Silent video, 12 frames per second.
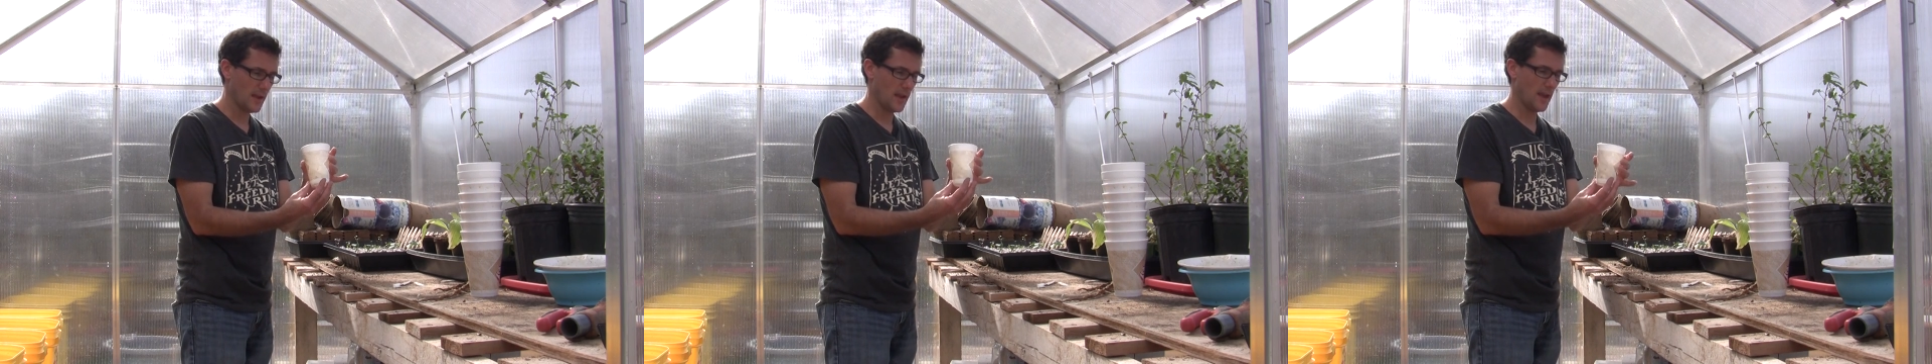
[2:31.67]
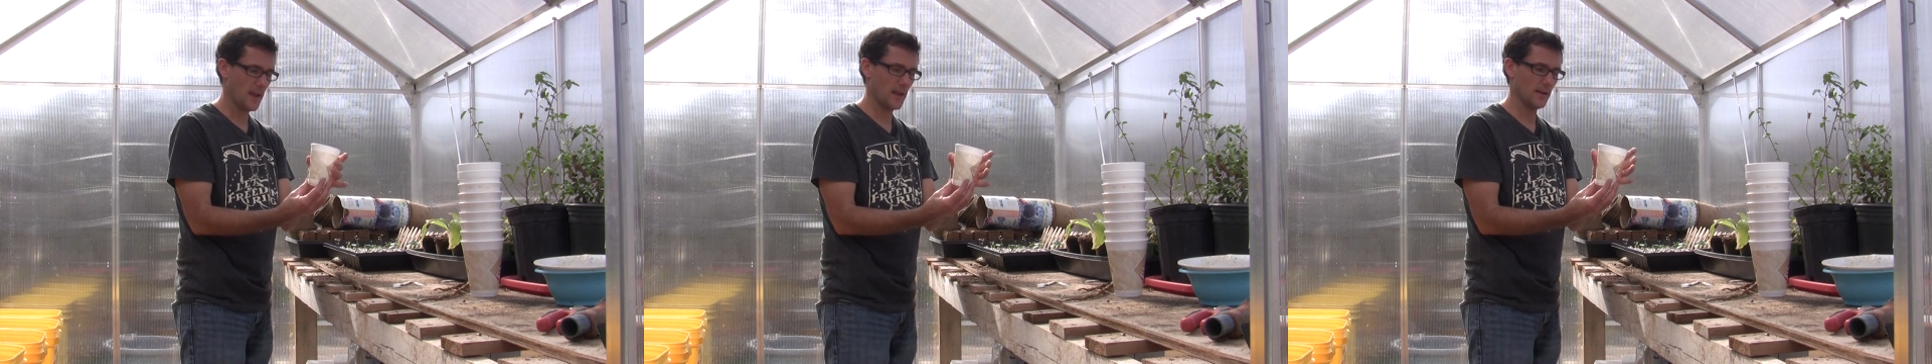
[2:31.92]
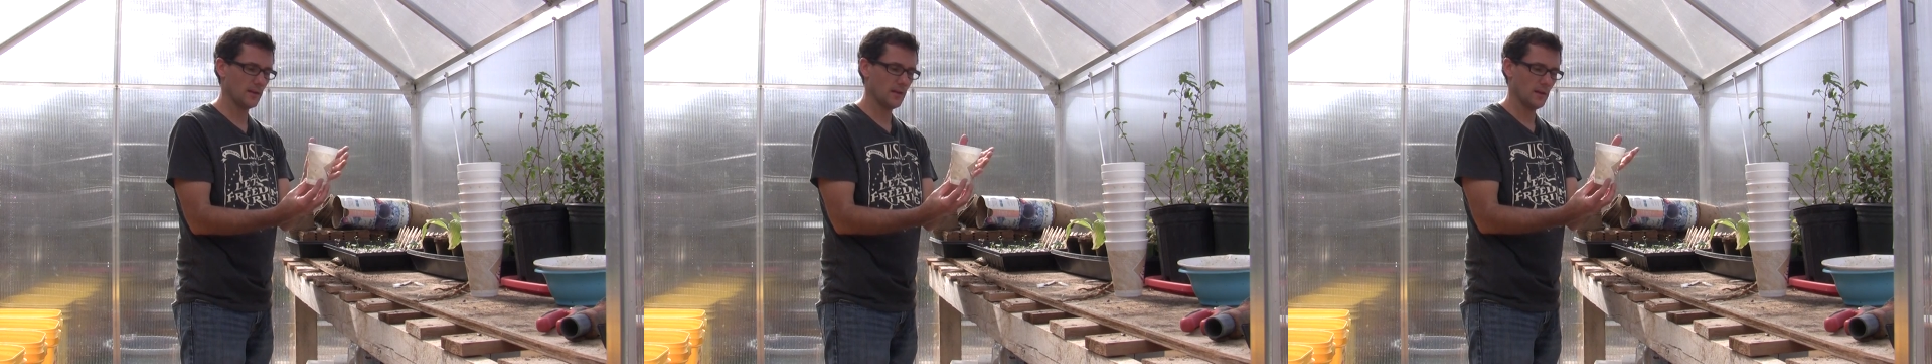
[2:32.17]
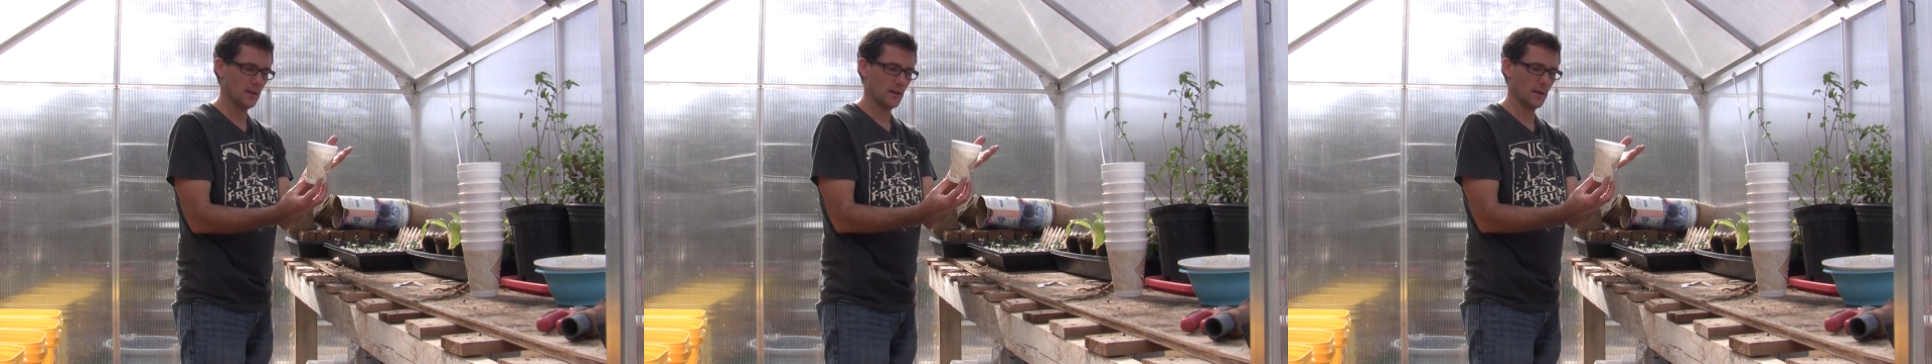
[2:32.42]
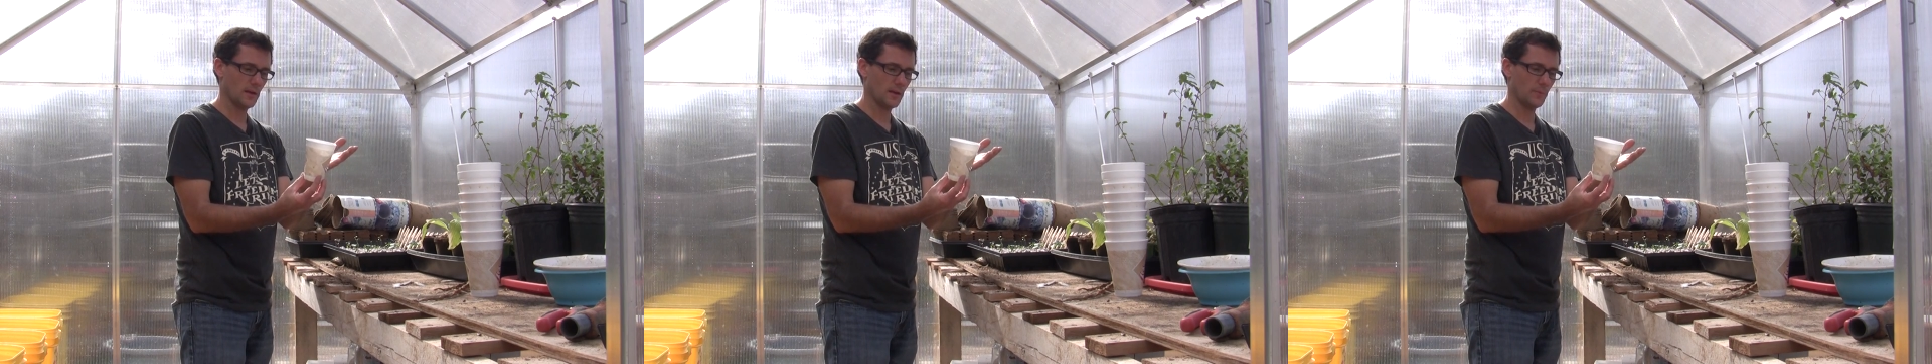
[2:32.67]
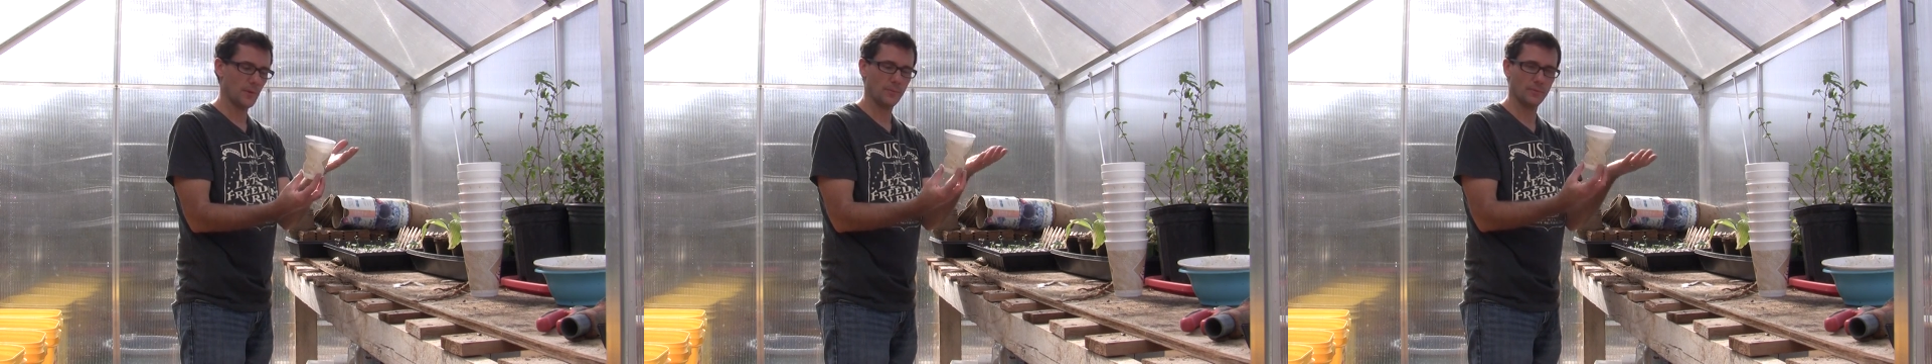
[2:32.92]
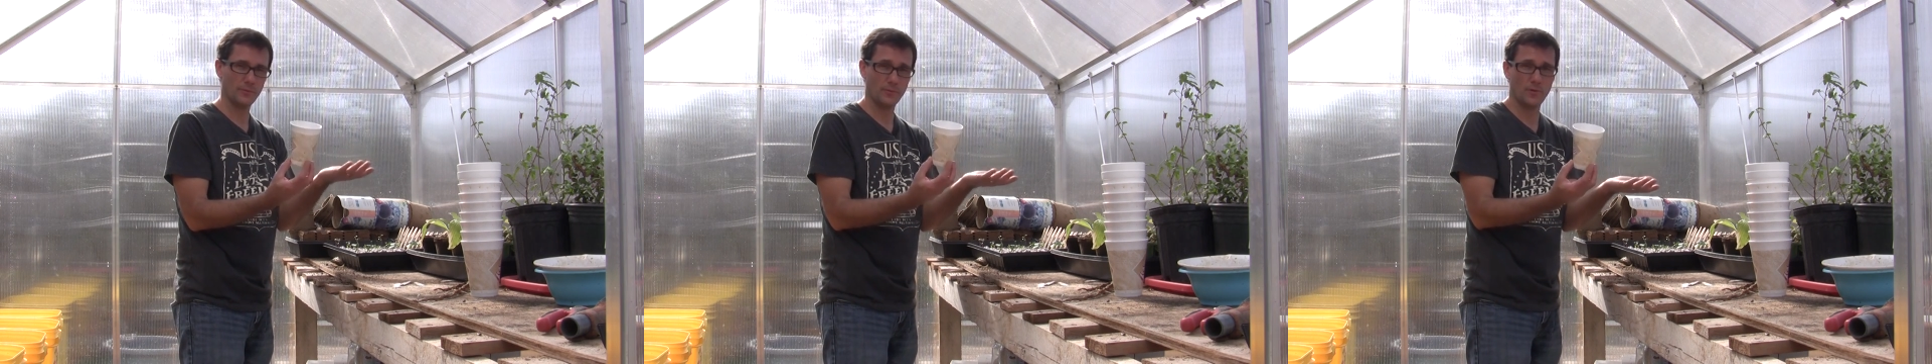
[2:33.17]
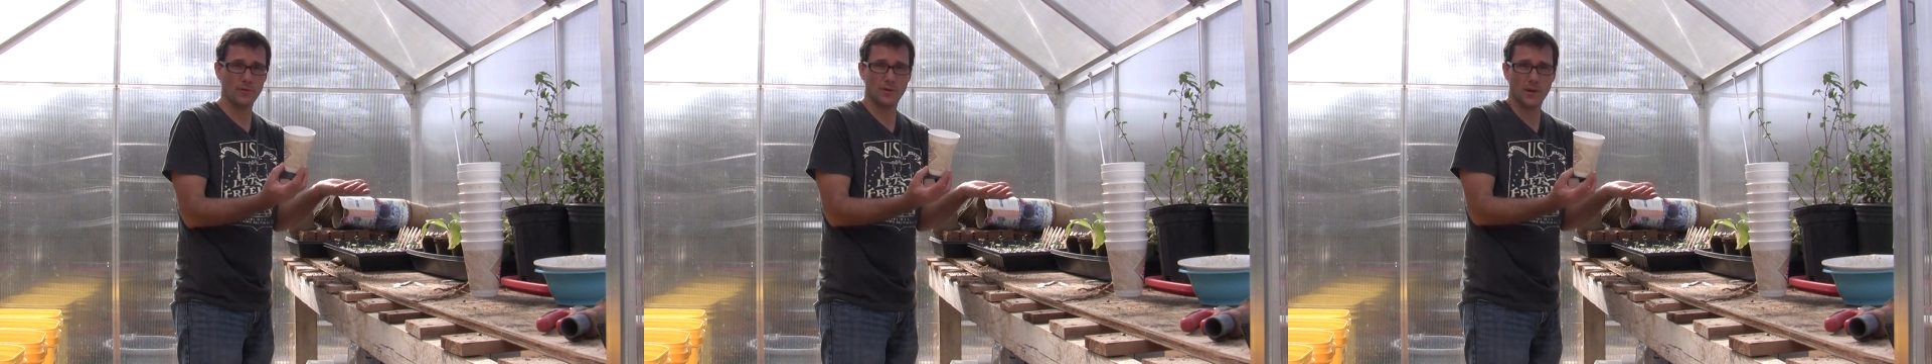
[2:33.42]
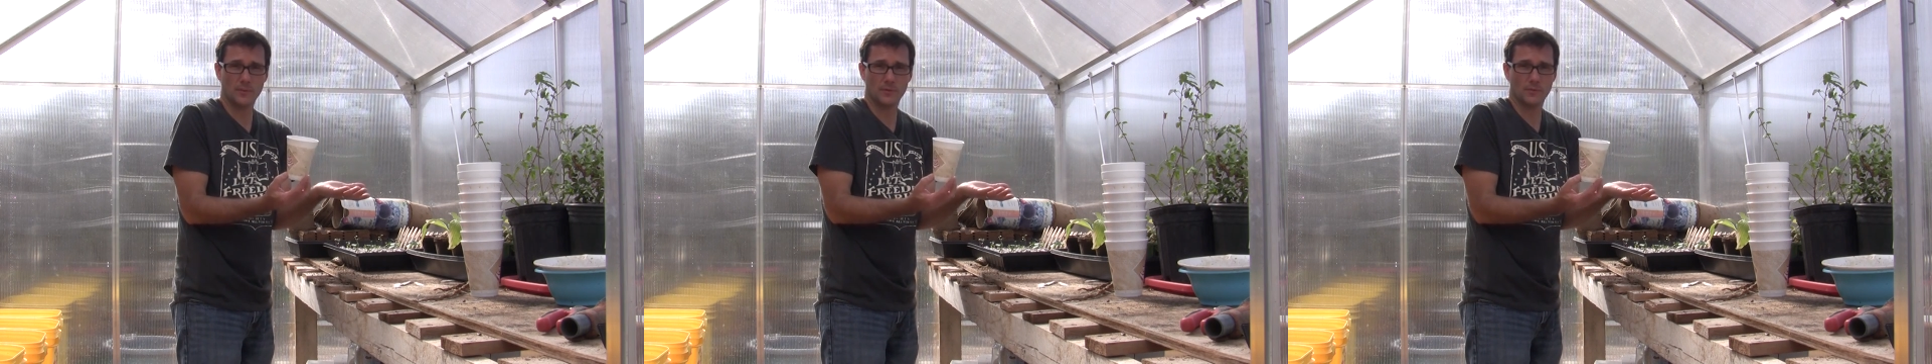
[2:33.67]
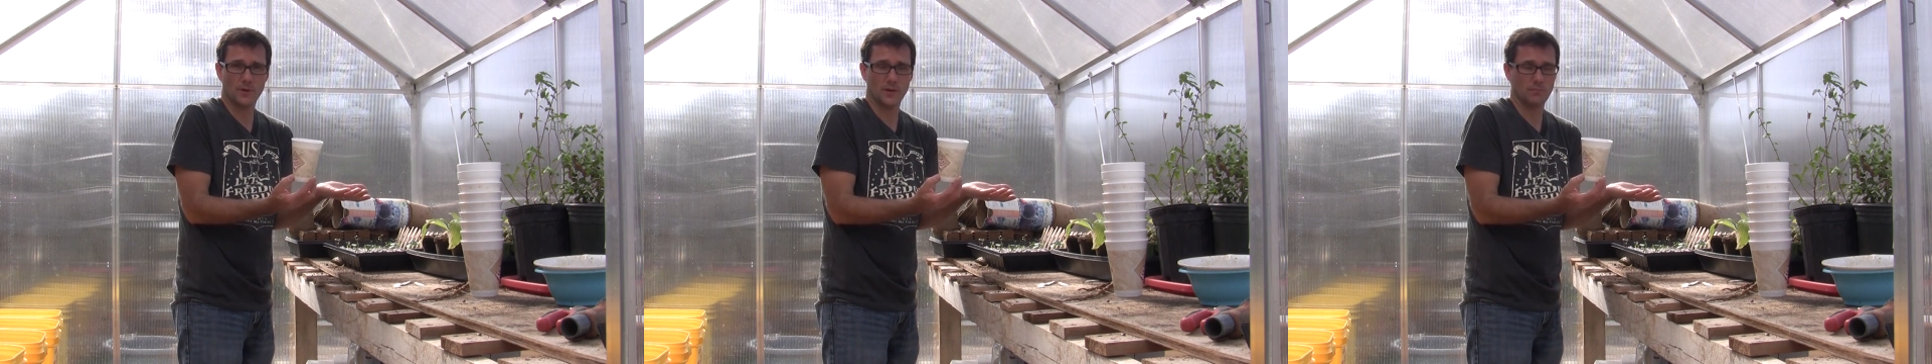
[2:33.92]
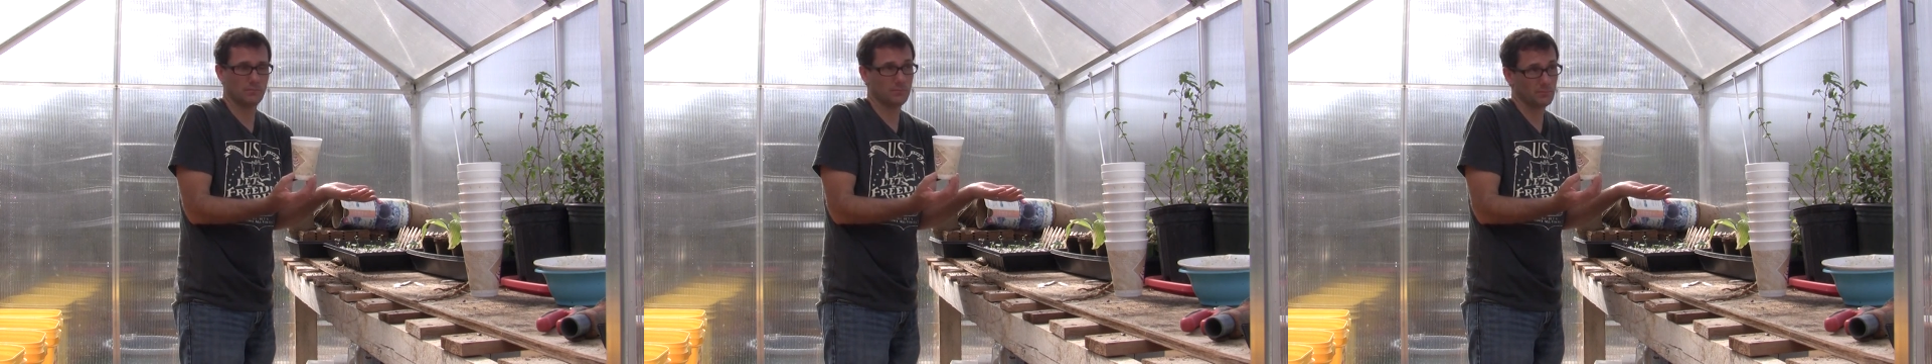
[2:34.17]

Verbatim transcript: and uh, people throw their cups away.